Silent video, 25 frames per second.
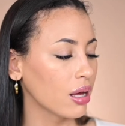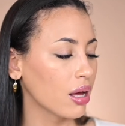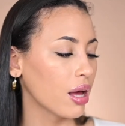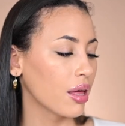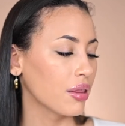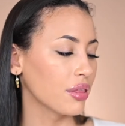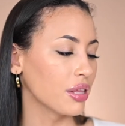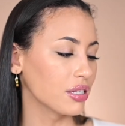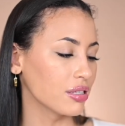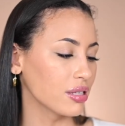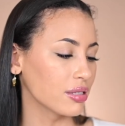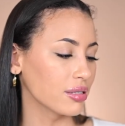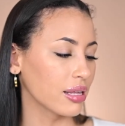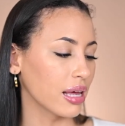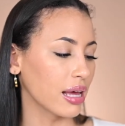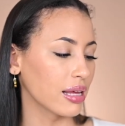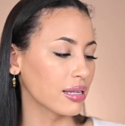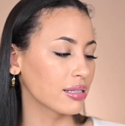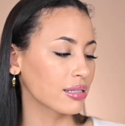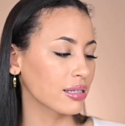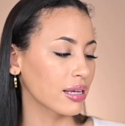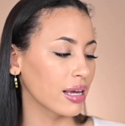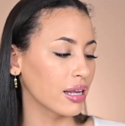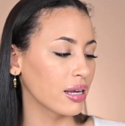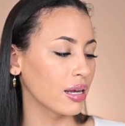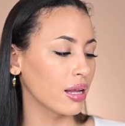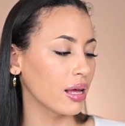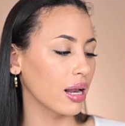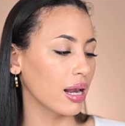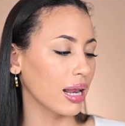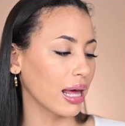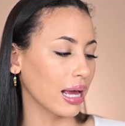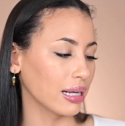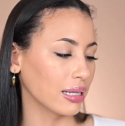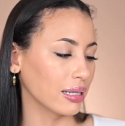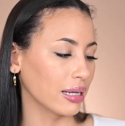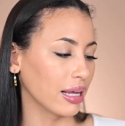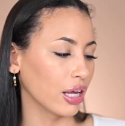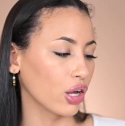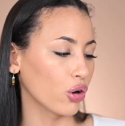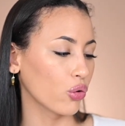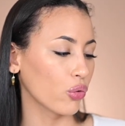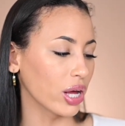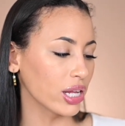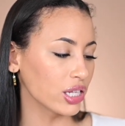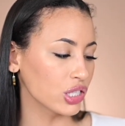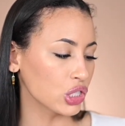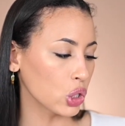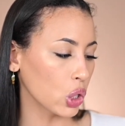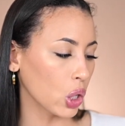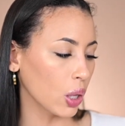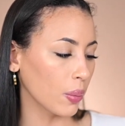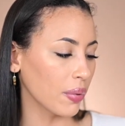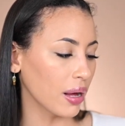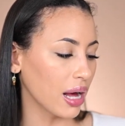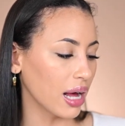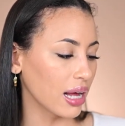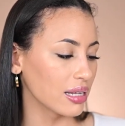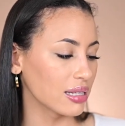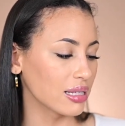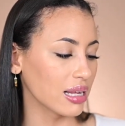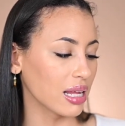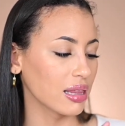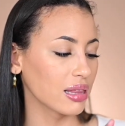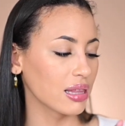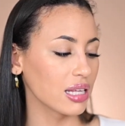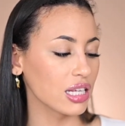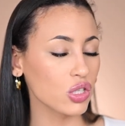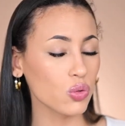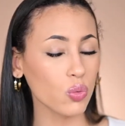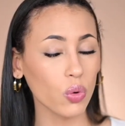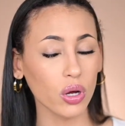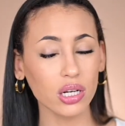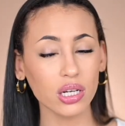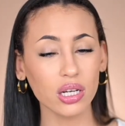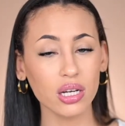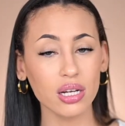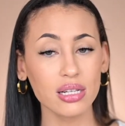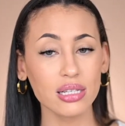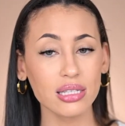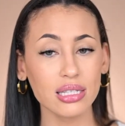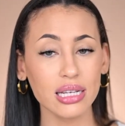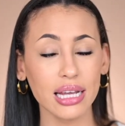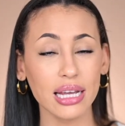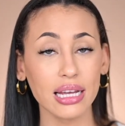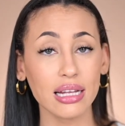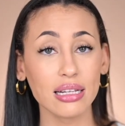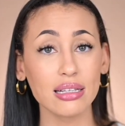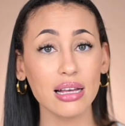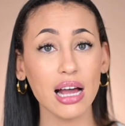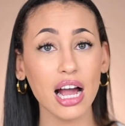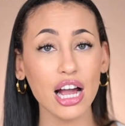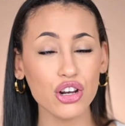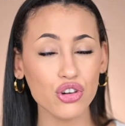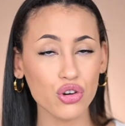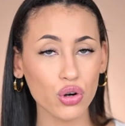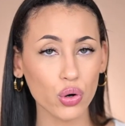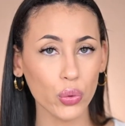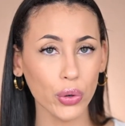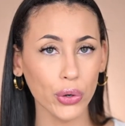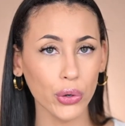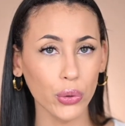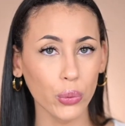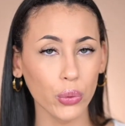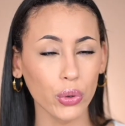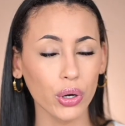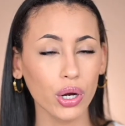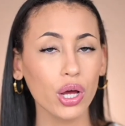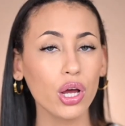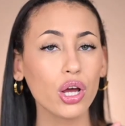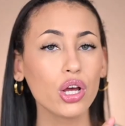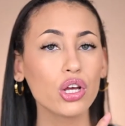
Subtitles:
This is their Skin Lightening Retinol Pads, and this one contains hydroquinone.